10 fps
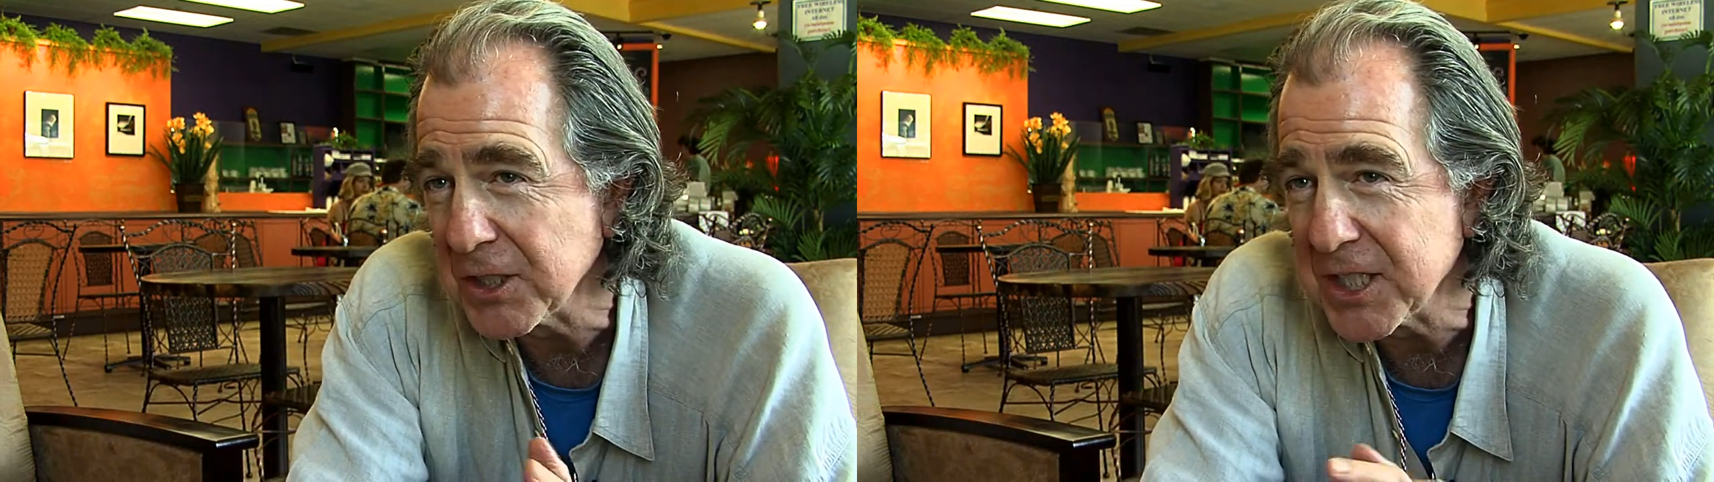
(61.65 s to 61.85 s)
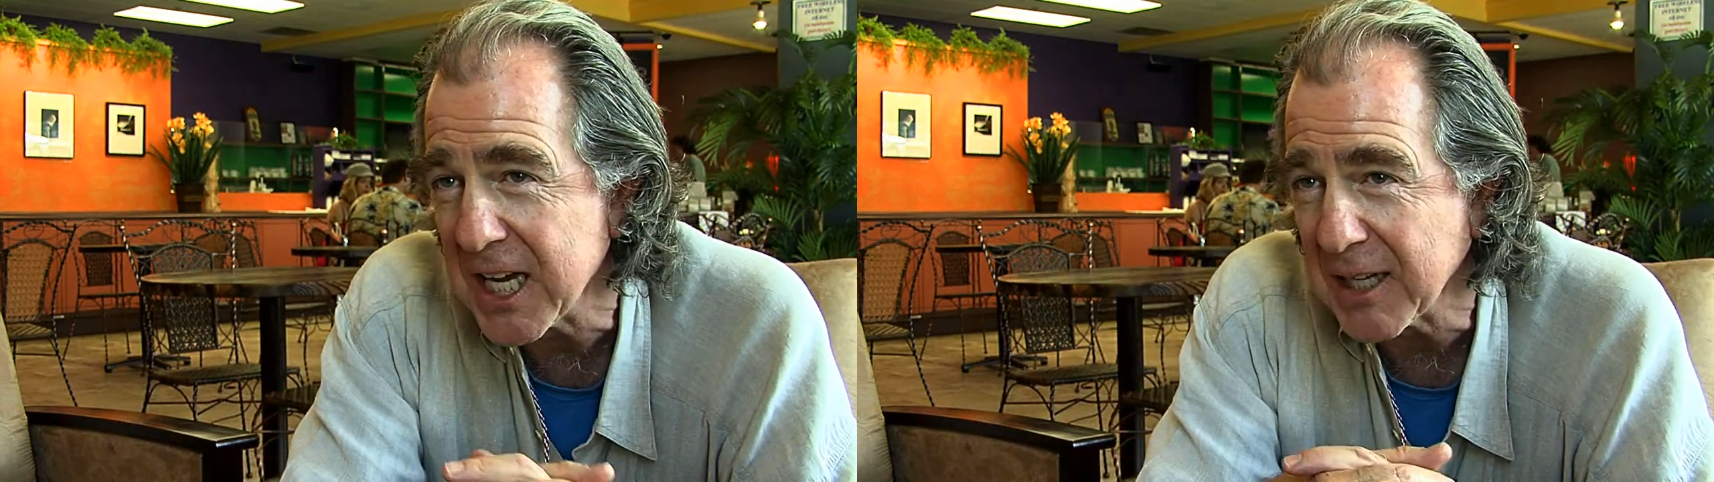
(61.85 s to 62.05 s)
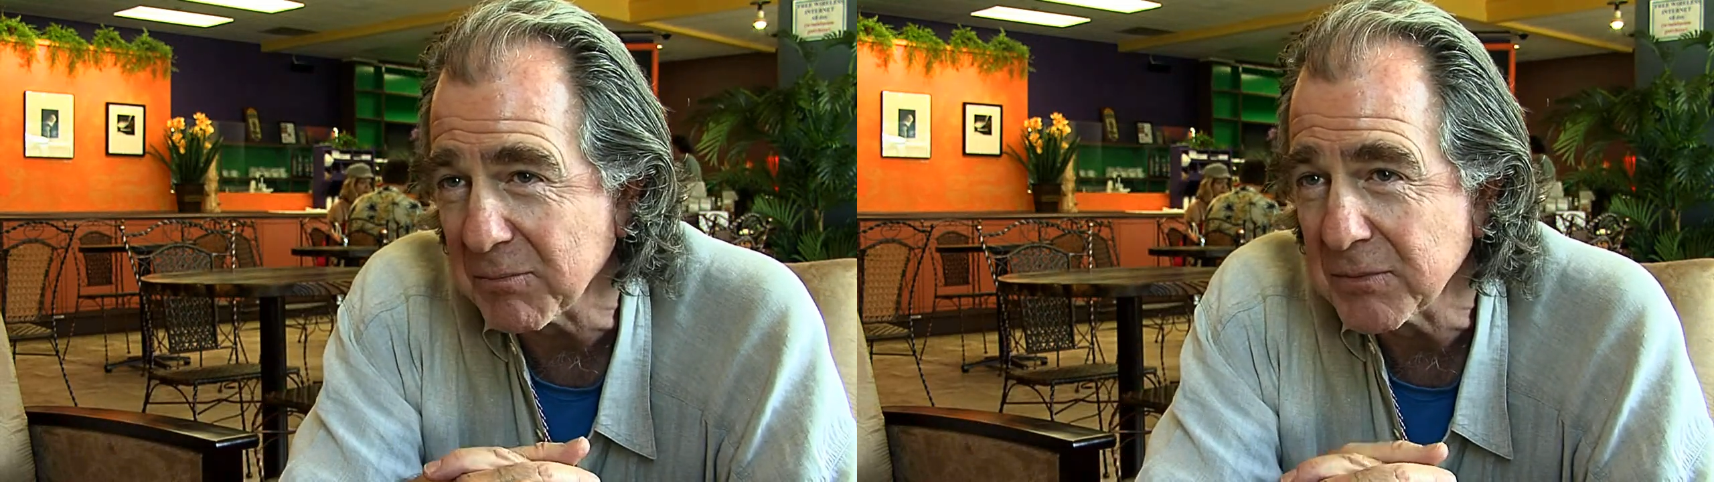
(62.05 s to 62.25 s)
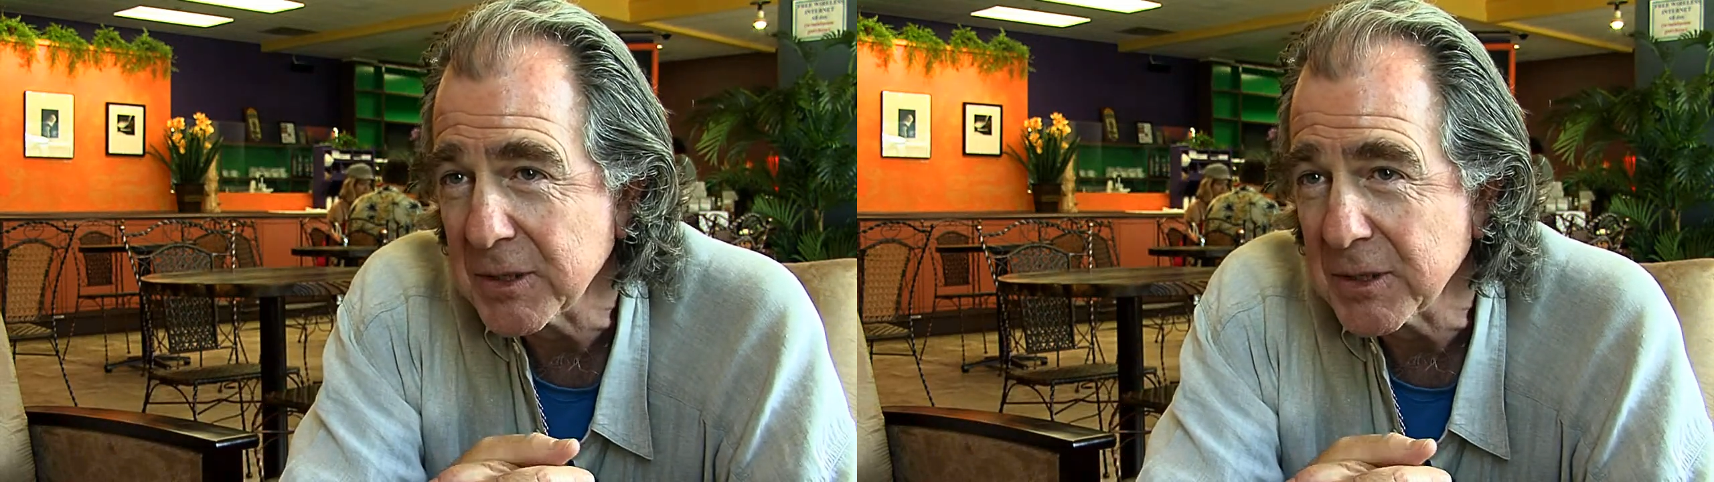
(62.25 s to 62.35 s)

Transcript: the time.